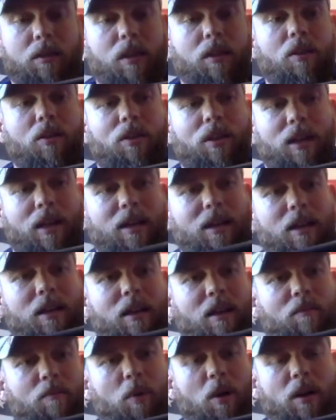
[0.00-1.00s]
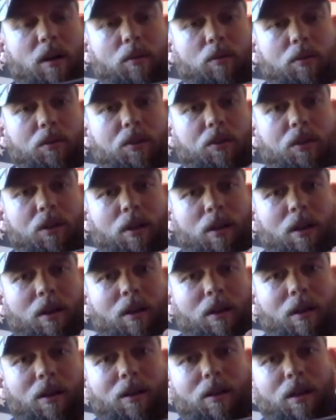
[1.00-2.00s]
The other thing I did have break was
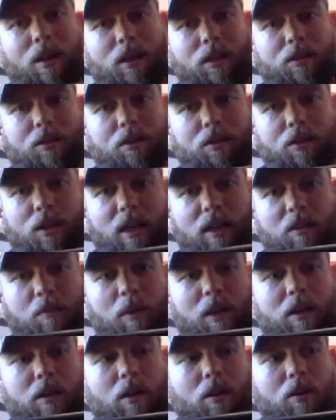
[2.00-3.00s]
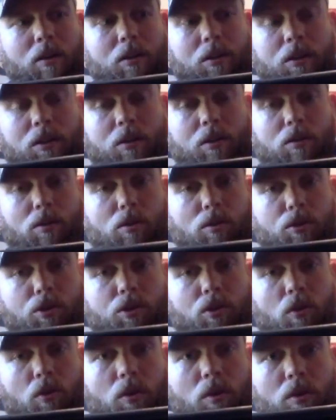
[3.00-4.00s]
this, and you guys might notice this is a little
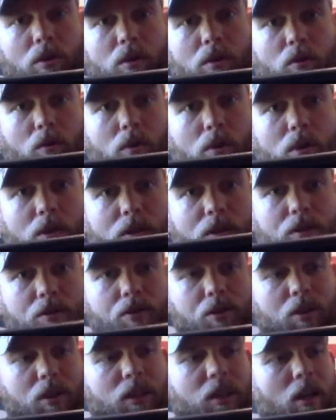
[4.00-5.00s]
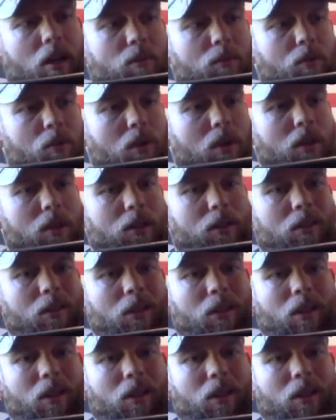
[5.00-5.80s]
shorter than the one that usually comes with it.